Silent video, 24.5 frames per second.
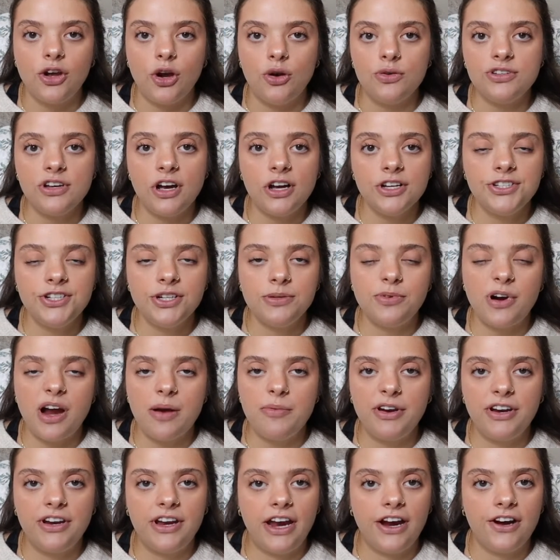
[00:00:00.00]
go talk to your
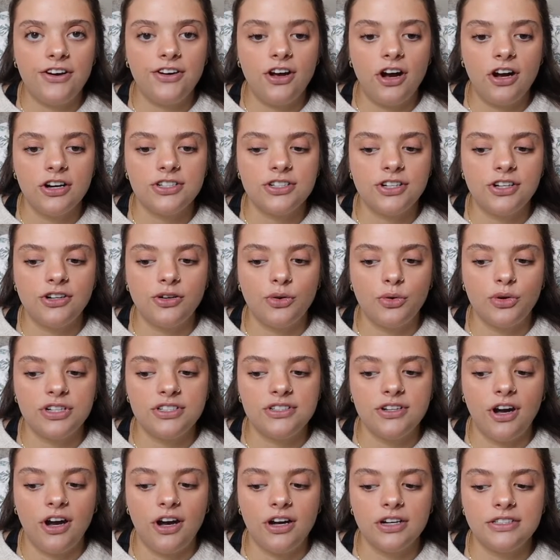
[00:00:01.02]
primary care doctor or
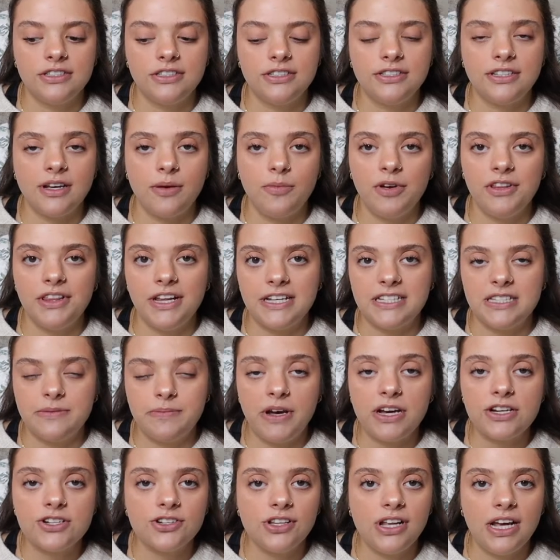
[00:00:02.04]
talk to someone that
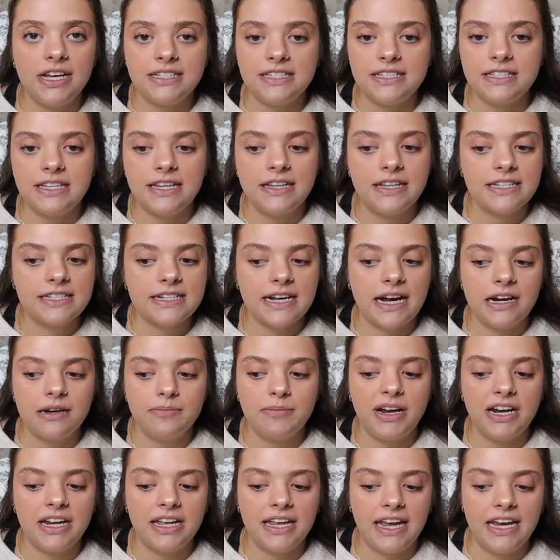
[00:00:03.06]
specializes in this kind of
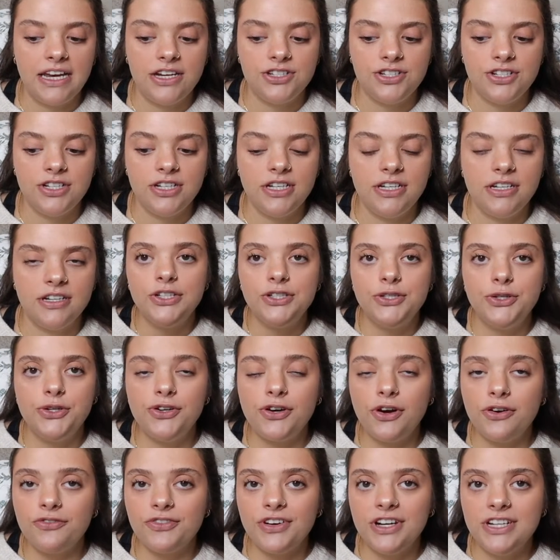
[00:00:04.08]
medication. Do
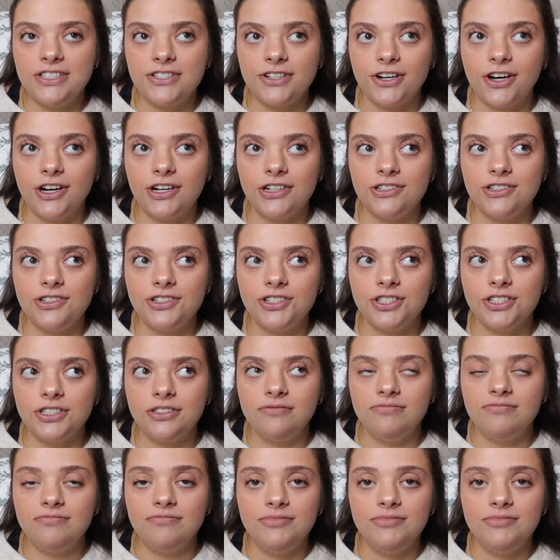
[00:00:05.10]
your own research.